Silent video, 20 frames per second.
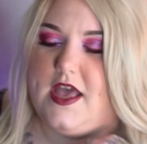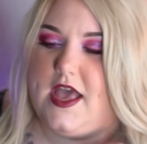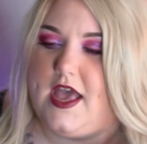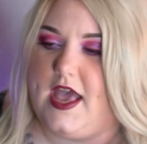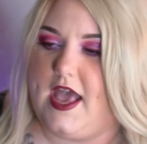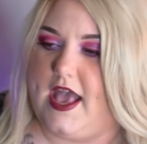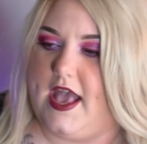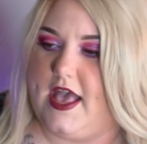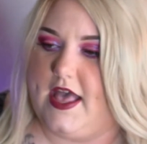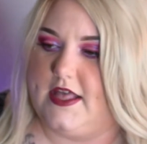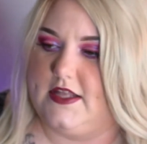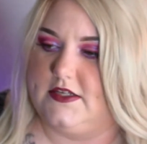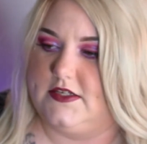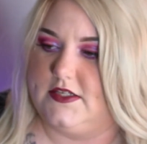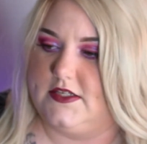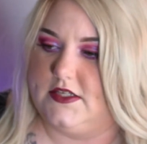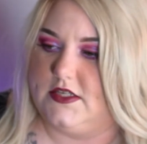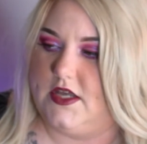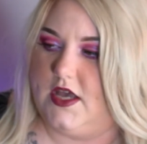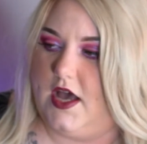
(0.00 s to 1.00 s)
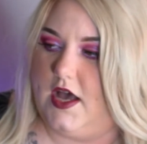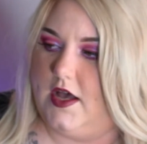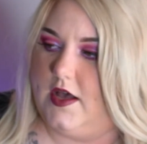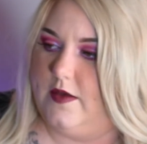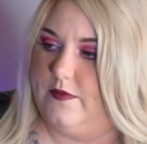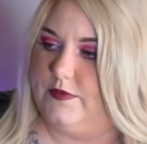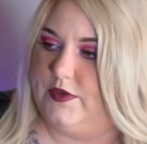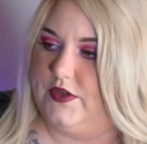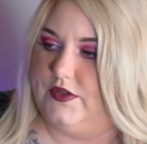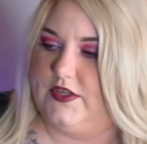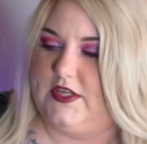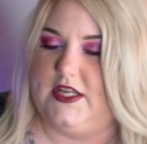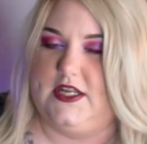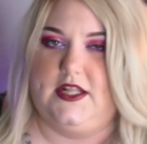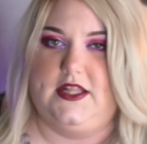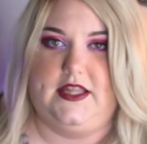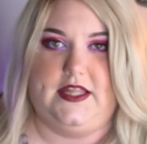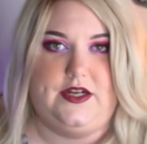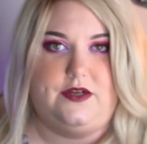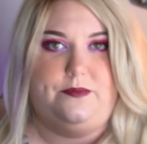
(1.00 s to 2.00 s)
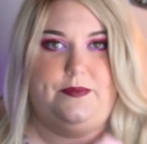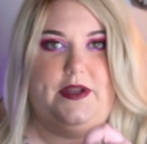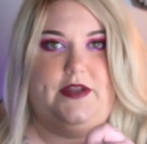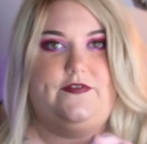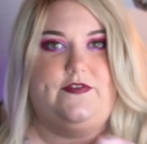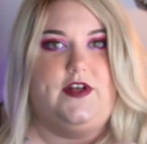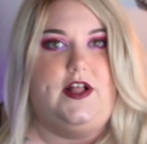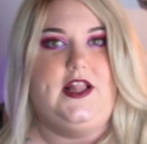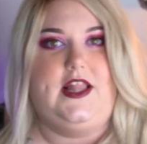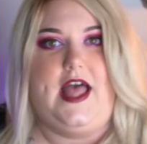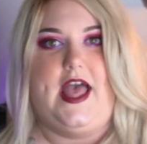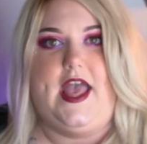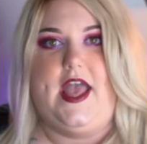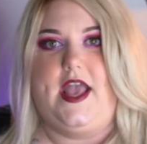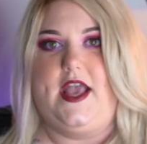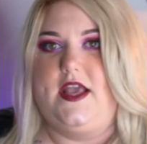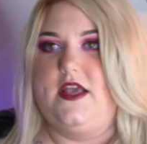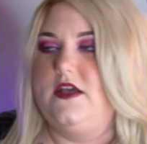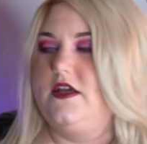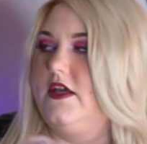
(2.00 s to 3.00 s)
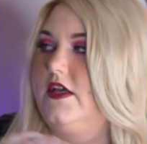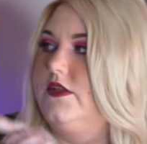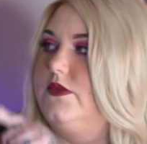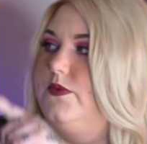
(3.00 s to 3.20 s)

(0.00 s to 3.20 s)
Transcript: And you'll need a little bit of clay because